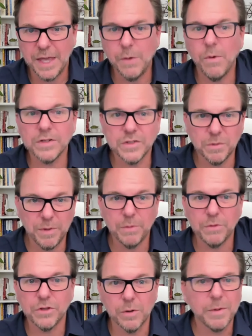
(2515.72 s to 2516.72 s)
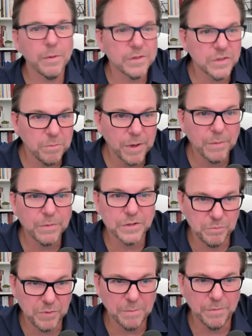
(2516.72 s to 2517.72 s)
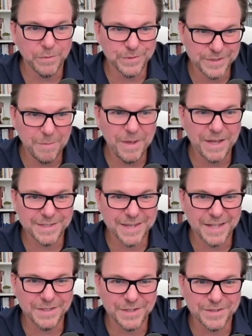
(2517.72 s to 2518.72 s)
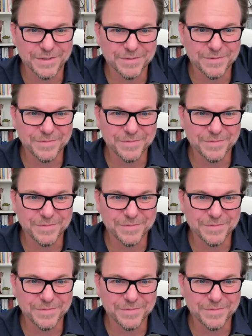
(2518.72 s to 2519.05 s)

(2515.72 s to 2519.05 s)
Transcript: He wants to be with the group. He wants to be with his people. Does that make sense?